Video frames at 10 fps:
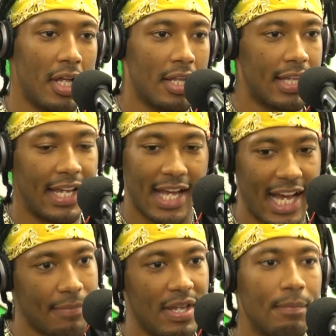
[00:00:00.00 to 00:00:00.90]
like
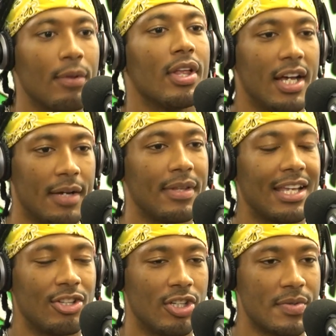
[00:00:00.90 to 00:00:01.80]
hype people up,
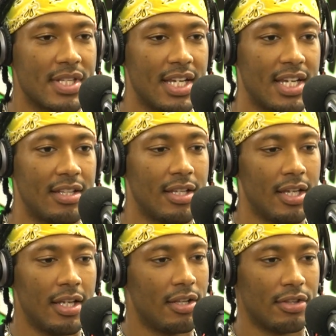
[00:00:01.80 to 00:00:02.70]
like, you know what I'm saying?
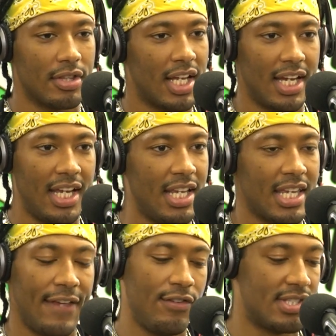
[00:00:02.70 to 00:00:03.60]
Yeah. Like
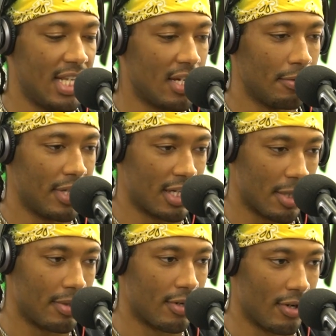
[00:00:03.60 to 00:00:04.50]
if you see a
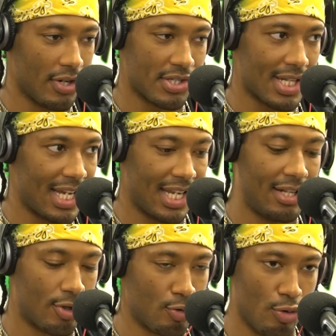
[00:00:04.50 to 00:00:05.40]
couple of girls like
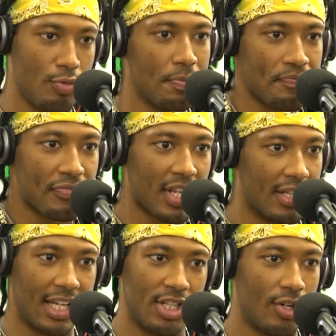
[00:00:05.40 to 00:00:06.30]
in a group,
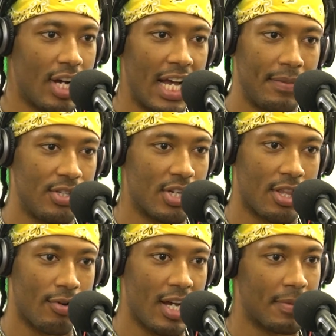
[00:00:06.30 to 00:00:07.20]
like, you know, hyping each
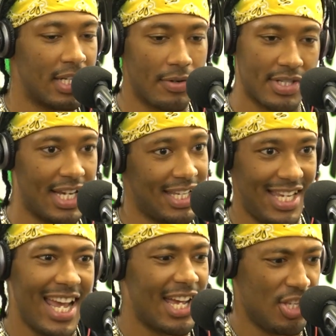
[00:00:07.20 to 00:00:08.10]
other up, and I was like,
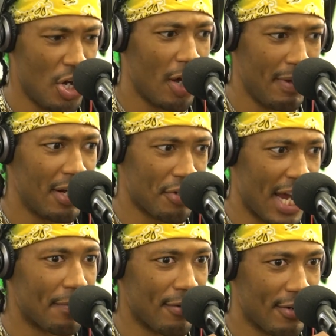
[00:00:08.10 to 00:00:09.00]
yeah, y'all better
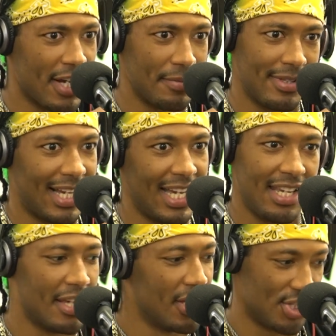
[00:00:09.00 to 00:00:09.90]
hype her up,
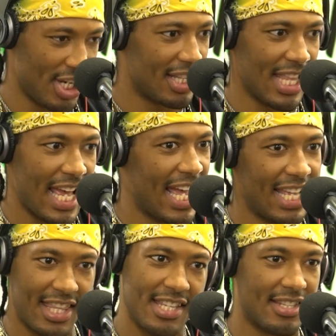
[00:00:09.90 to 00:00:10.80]
like shake
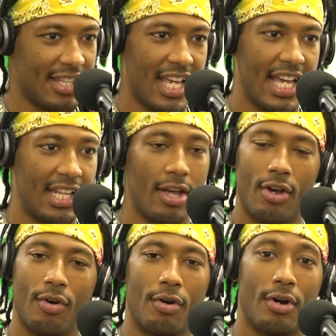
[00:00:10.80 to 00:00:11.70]
that, this and that.
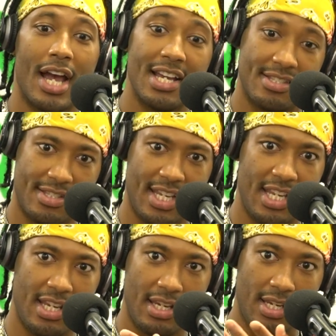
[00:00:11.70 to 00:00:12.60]
Or I
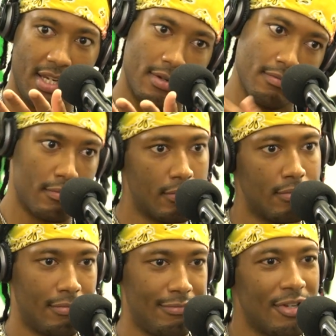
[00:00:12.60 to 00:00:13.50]
see,
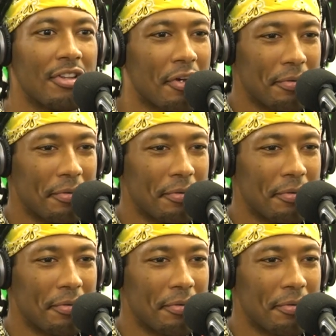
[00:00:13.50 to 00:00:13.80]
you know?